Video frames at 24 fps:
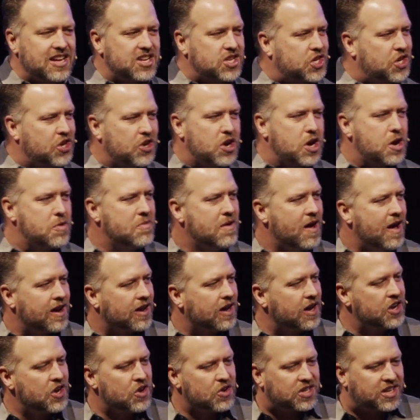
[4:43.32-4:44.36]
tube,
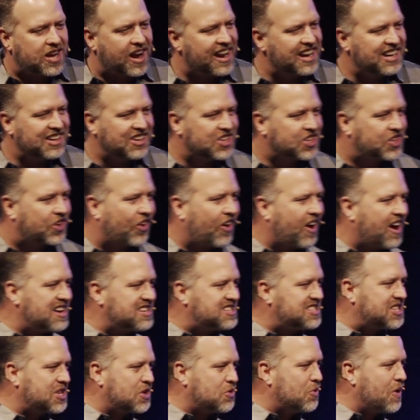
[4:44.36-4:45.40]
you know, cutting across
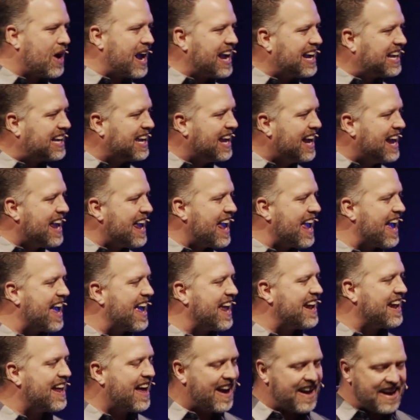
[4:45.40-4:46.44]
the wake,
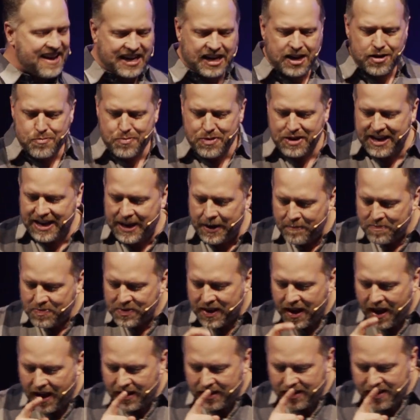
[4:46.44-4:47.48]
and it can be
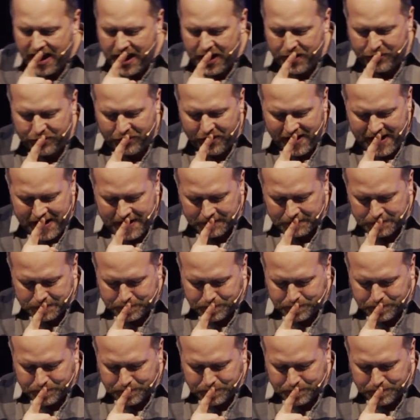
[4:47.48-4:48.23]
a lot of fun.